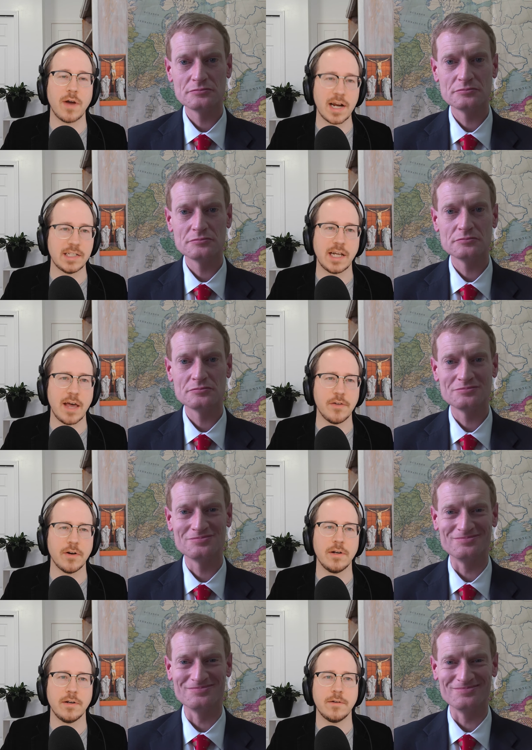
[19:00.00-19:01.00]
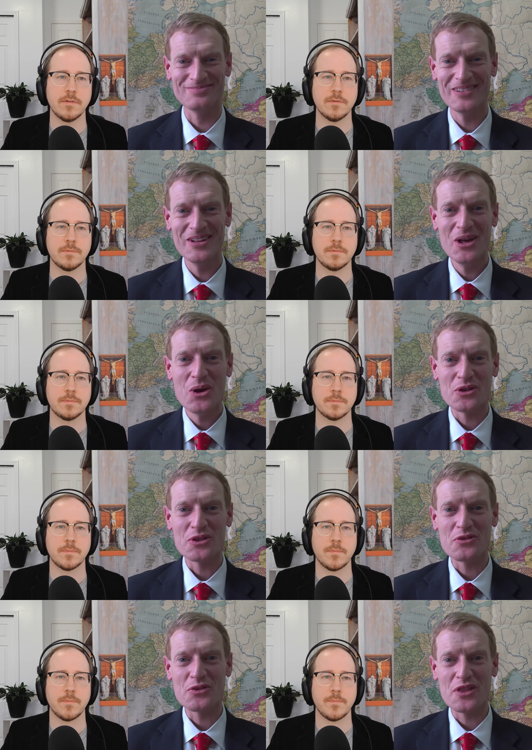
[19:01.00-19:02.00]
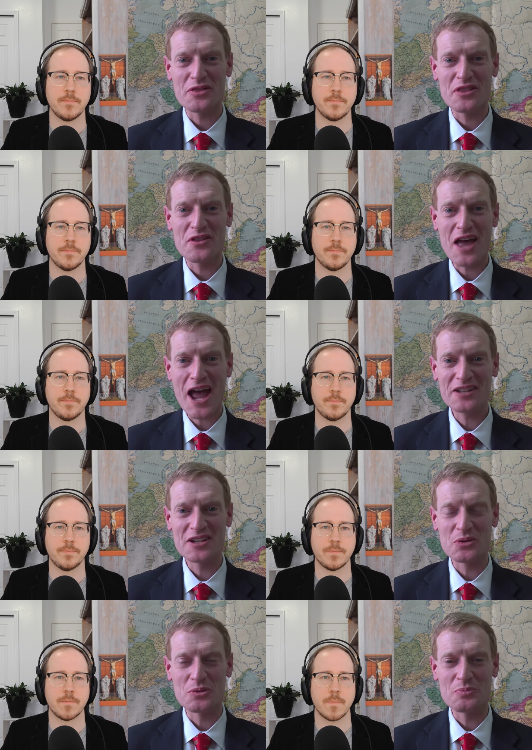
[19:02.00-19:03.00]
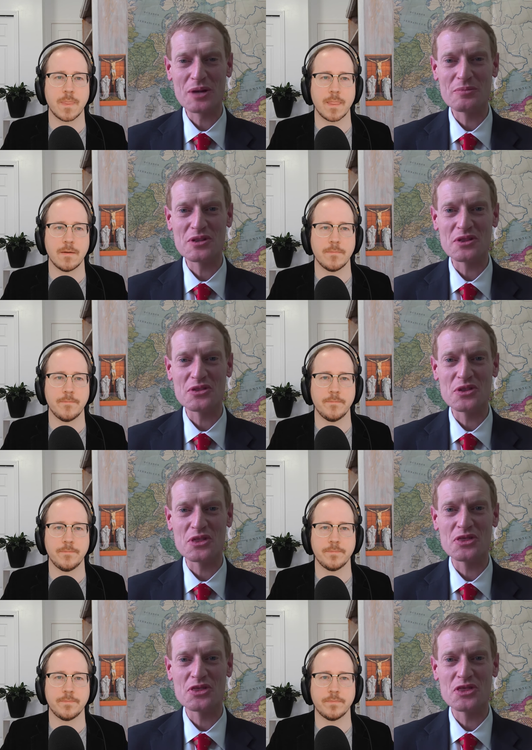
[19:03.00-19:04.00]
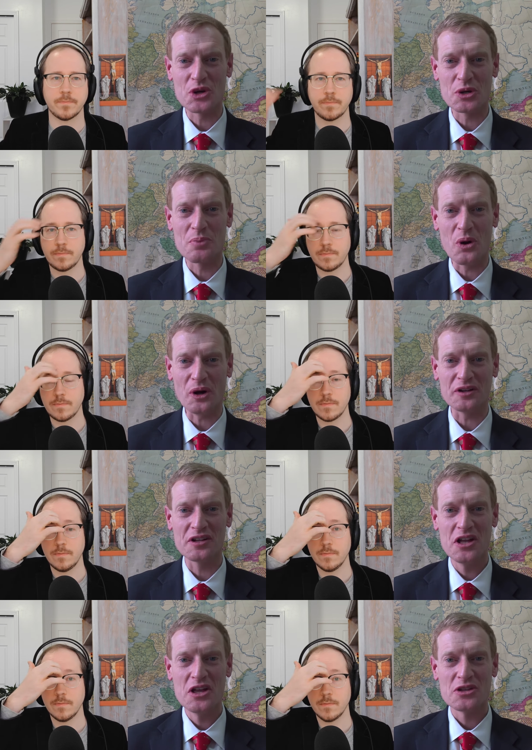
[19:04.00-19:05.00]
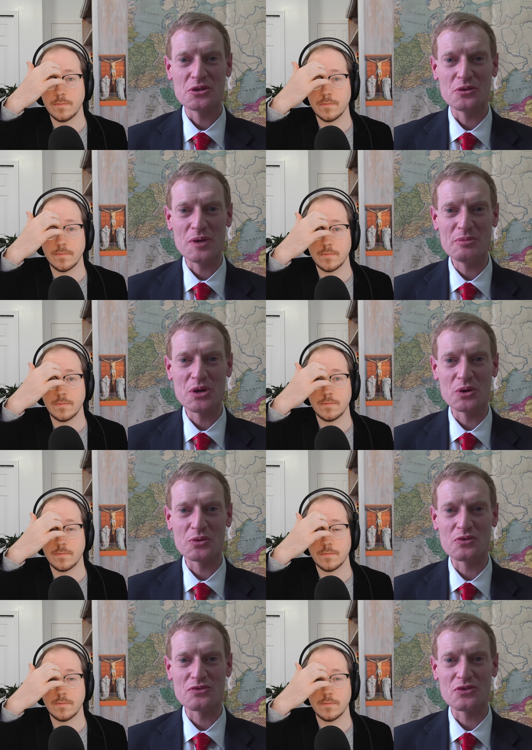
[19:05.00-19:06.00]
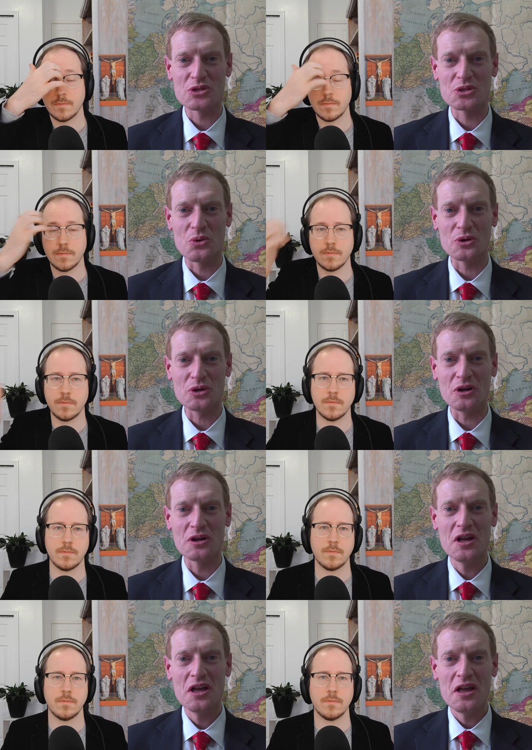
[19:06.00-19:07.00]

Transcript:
Speaker 1: act together?
Speaker 2: Well, the, the, the act together would probably be the, the third part. So maybe going in reverse order,